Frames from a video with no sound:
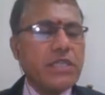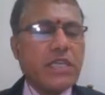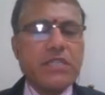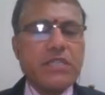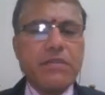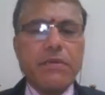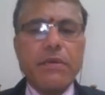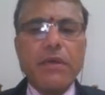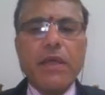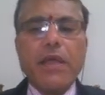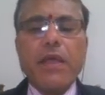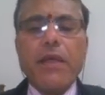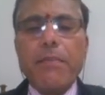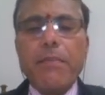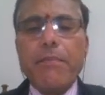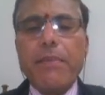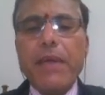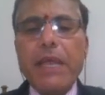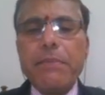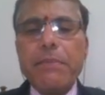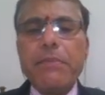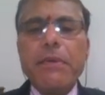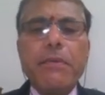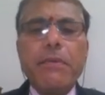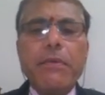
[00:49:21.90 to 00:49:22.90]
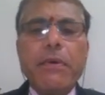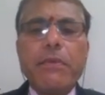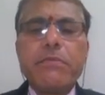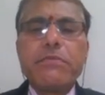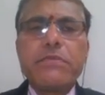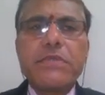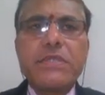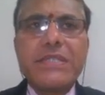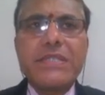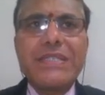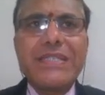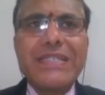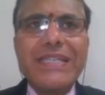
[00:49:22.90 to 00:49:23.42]
Just bare minimum
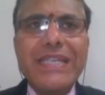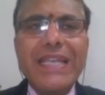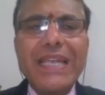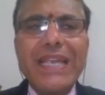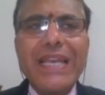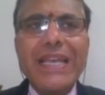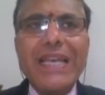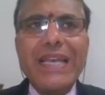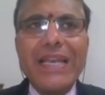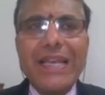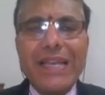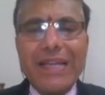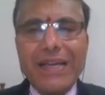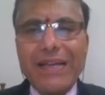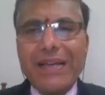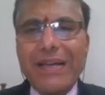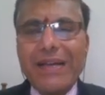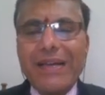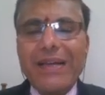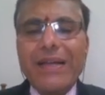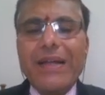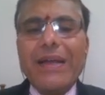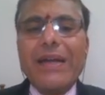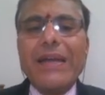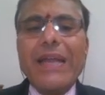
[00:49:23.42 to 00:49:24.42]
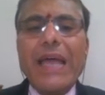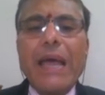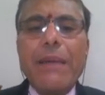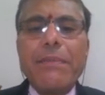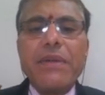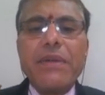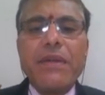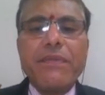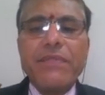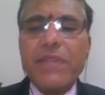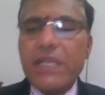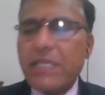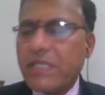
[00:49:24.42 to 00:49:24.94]
steel
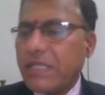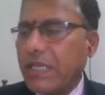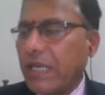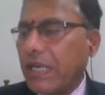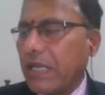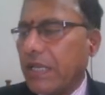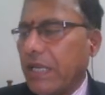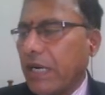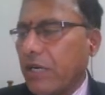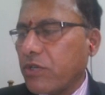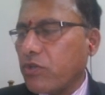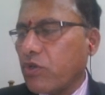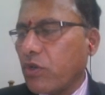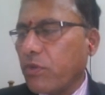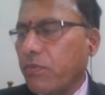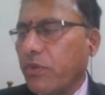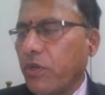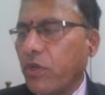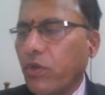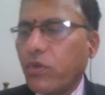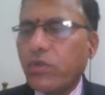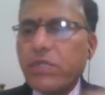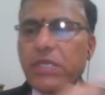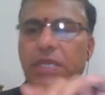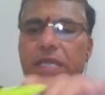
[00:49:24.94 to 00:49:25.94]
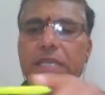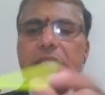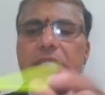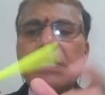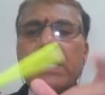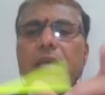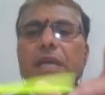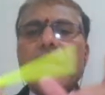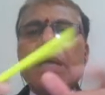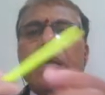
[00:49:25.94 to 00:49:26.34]
diameter of the steel that should be used is